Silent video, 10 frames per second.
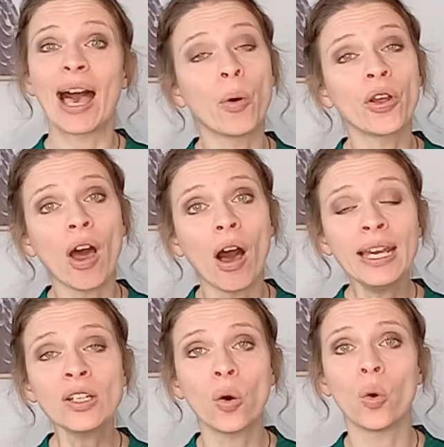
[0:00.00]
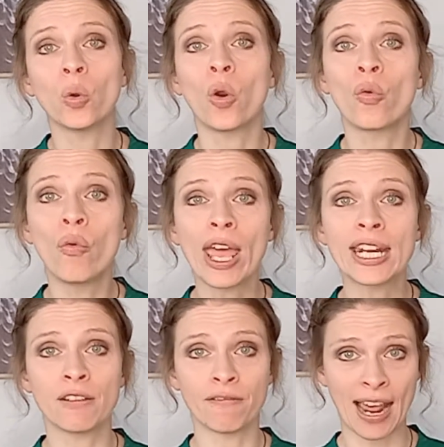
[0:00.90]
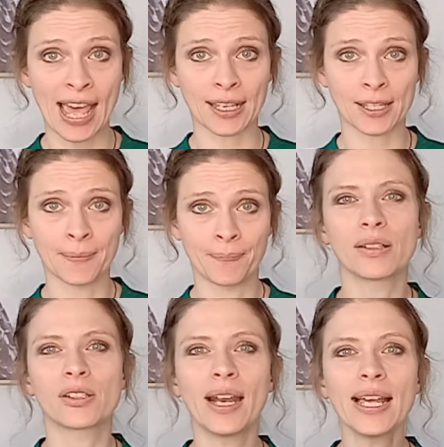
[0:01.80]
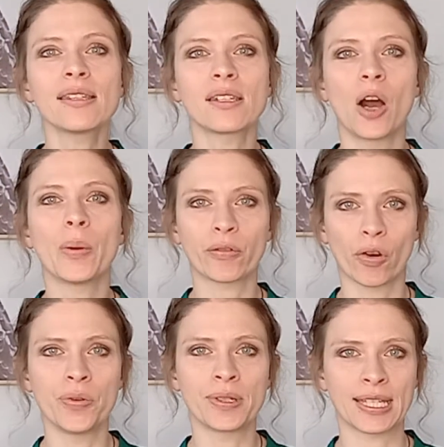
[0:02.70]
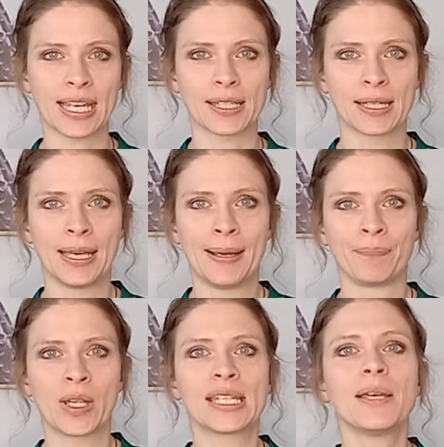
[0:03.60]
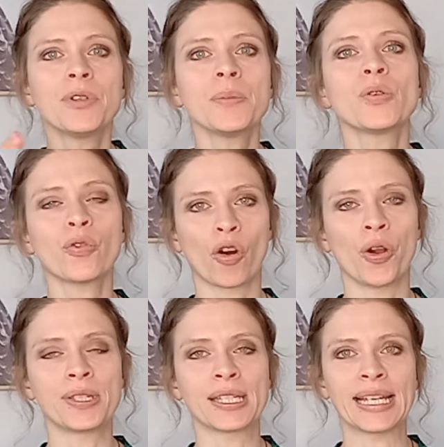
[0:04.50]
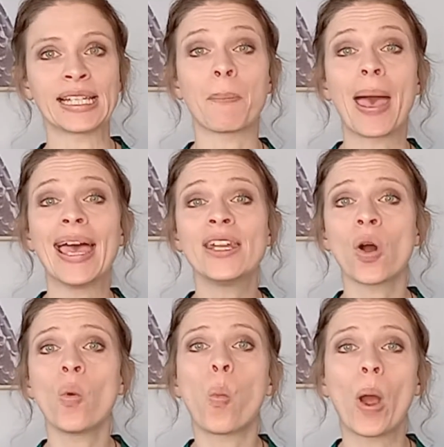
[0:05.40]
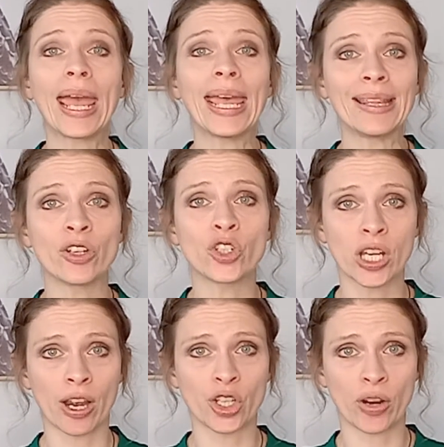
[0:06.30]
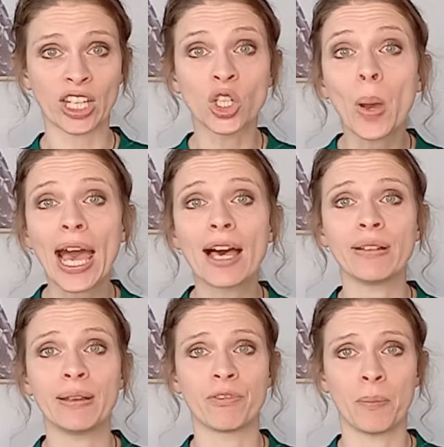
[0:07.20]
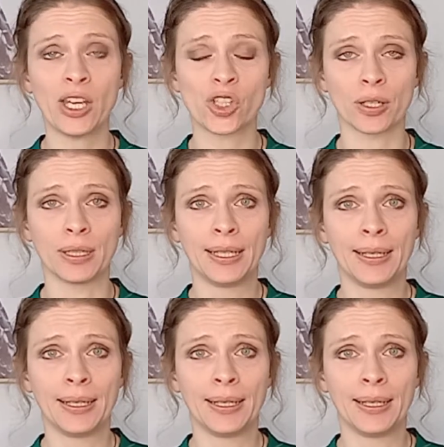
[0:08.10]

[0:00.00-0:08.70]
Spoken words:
and what I call red flags. So let's start with Crohn's disease. Symptoms of Crohn's disease depend on where in the GI tract you have inflammation.